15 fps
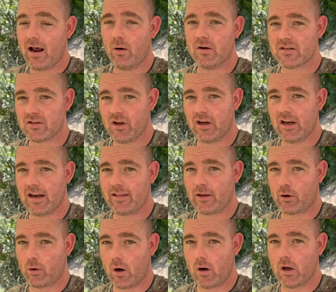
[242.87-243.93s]
I was looking at the
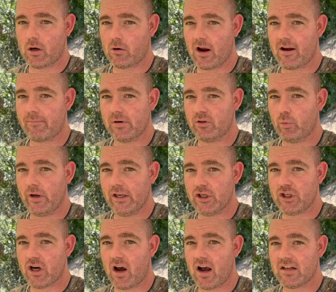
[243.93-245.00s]
chronograph between
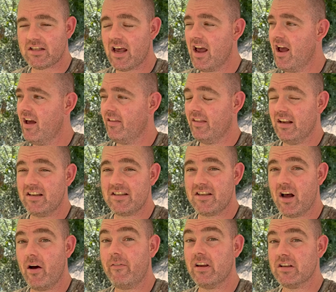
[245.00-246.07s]
shots. This
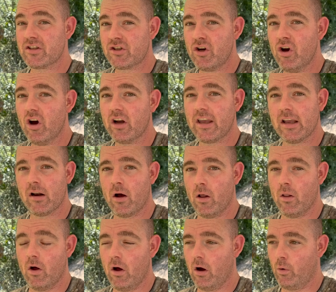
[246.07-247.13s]
stuff is cooking
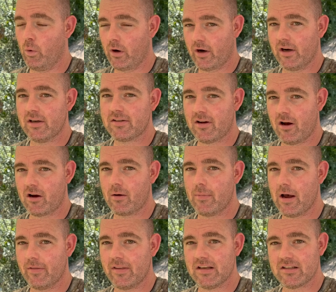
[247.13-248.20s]
along. We're going to talk
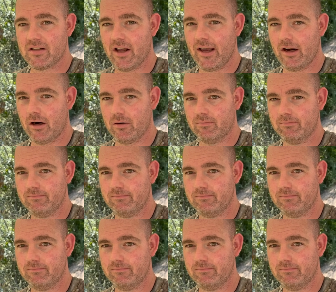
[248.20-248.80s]
about this later.